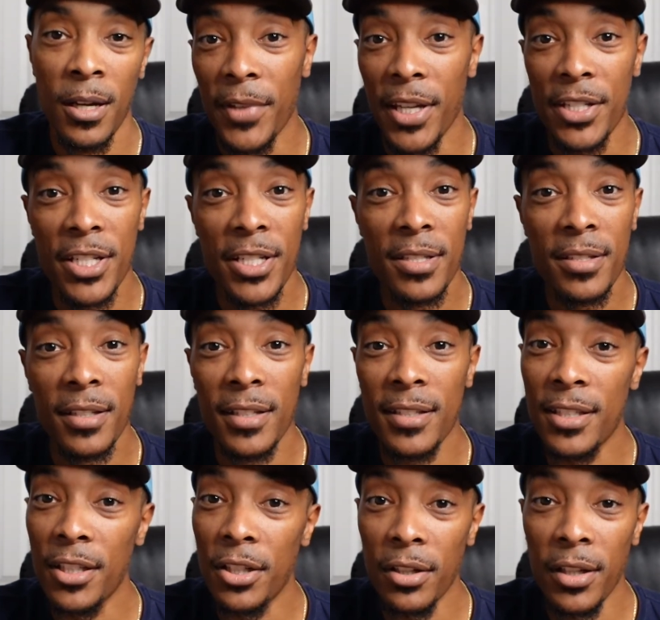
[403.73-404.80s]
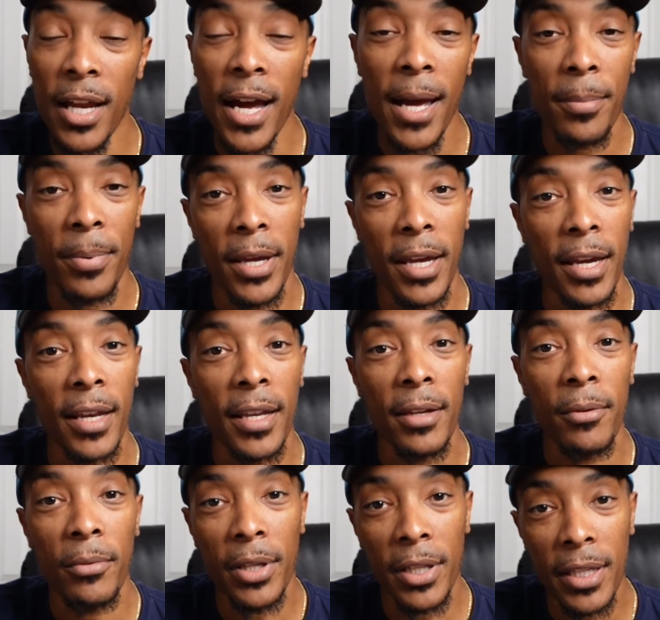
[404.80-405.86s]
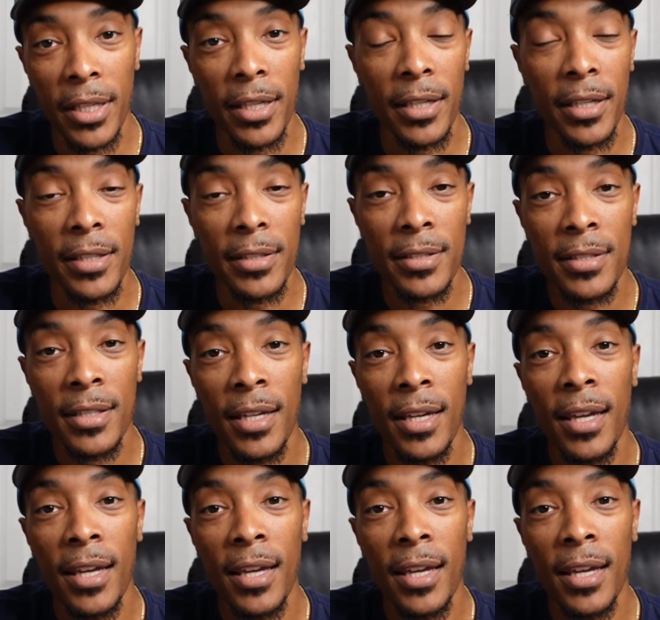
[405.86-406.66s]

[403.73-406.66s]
It's a good iPad. It really is.